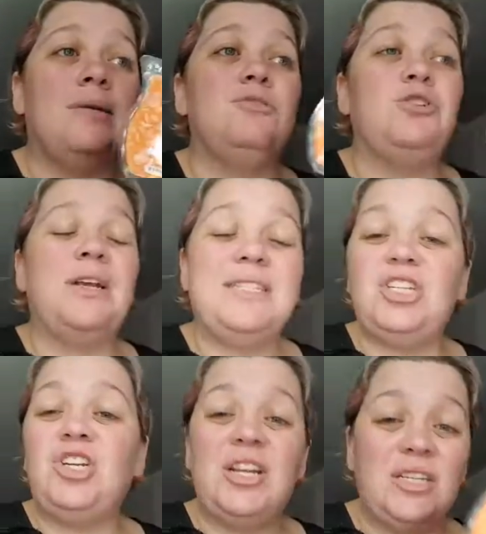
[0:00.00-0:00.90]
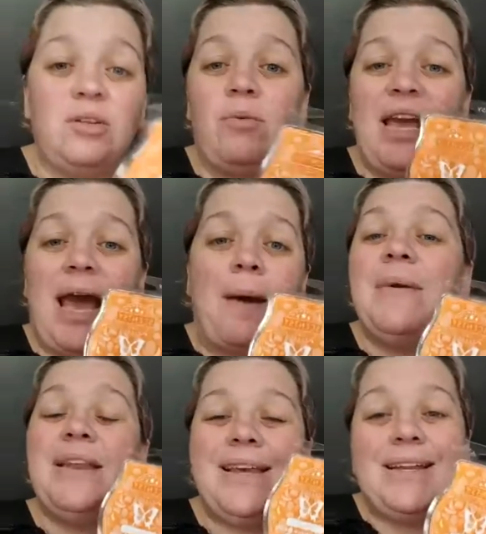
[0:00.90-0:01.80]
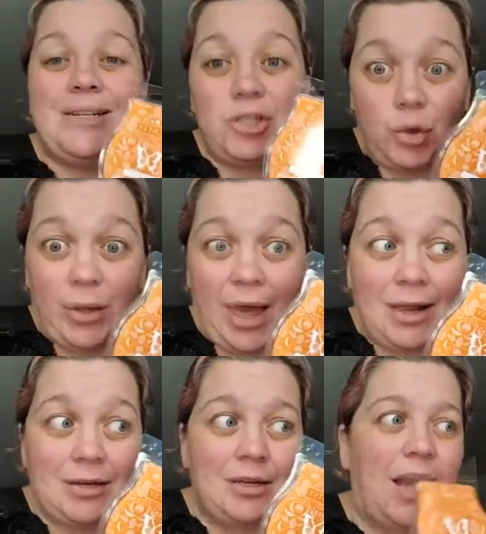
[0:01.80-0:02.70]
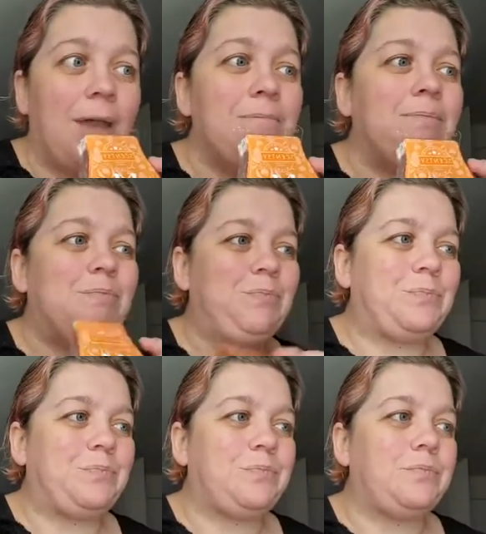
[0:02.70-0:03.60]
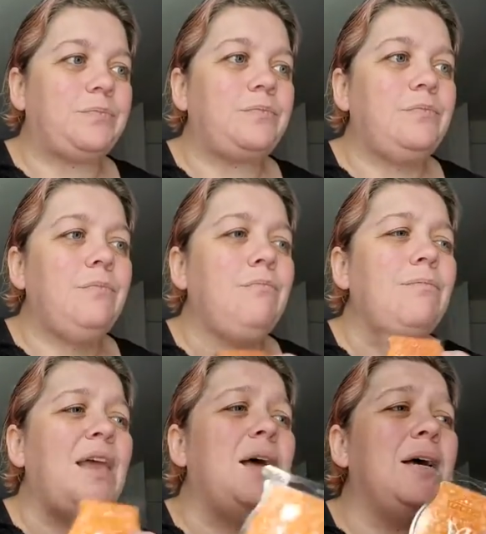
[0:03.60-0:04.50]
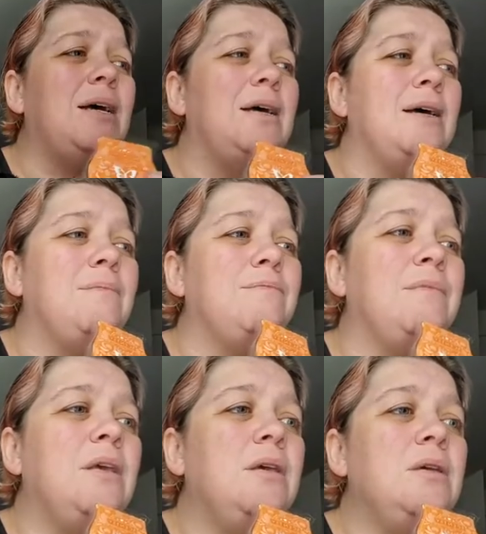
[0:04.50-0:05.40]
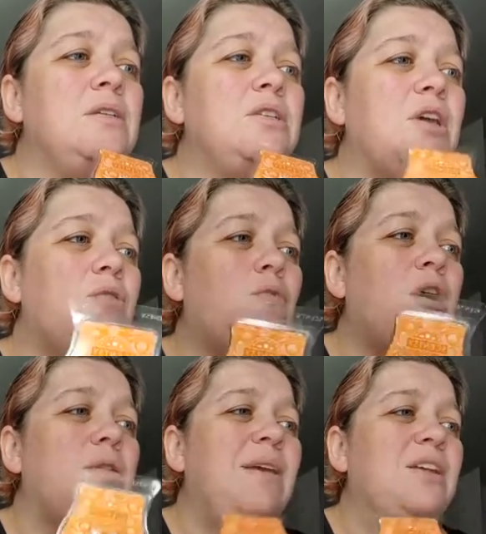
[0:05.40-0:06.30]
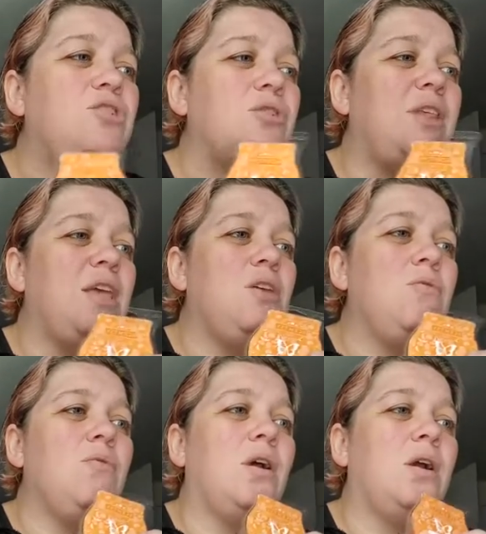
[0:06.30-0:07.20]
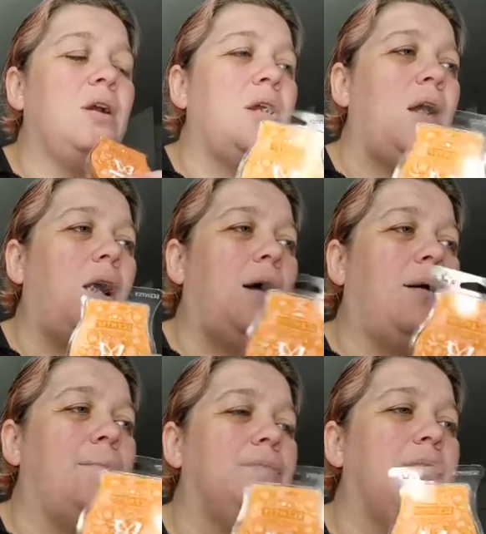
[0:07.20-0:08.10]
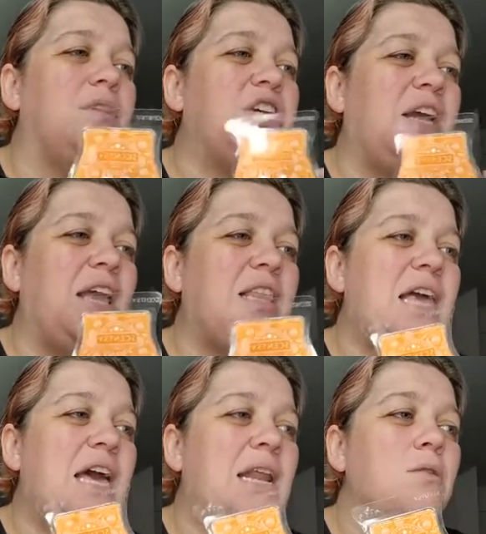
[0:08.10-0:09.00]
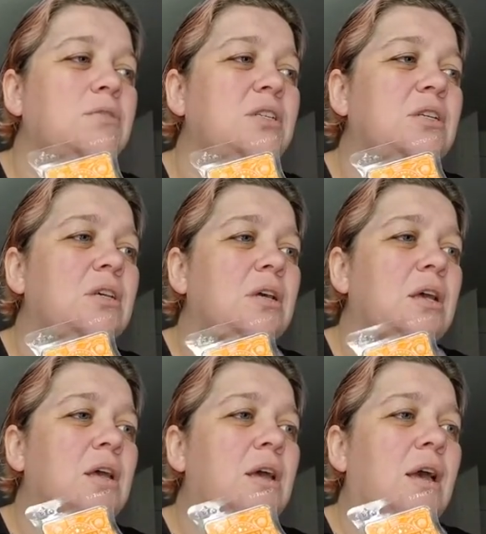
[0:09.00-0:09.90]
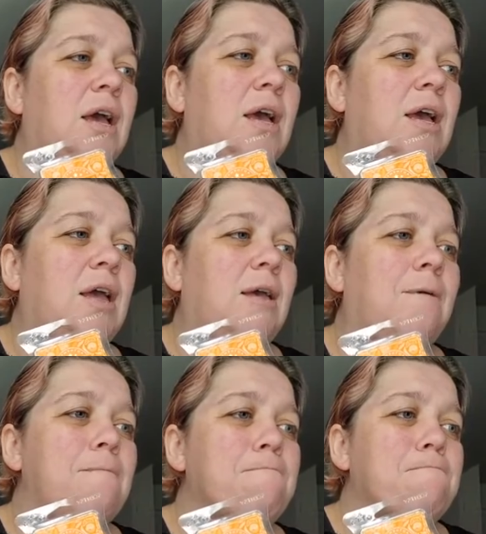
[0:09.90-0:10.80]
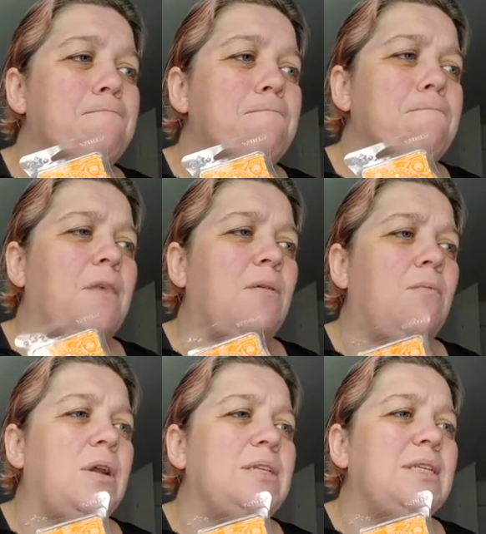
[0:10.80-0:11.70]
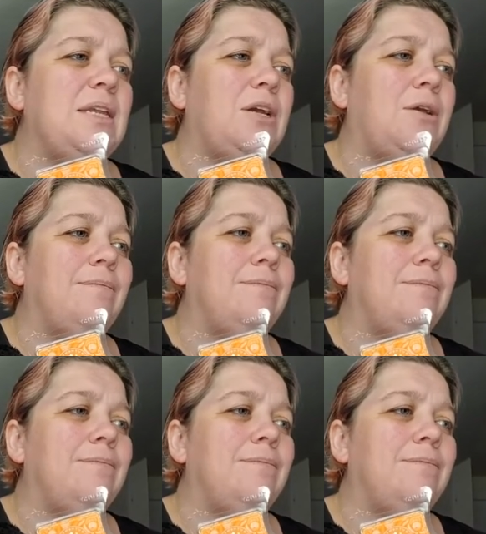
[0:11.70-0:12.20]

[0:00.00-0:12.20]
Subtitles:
transition has already happened, it is too late. Okay. So you want to make sure that you are checking that out. Where is it here?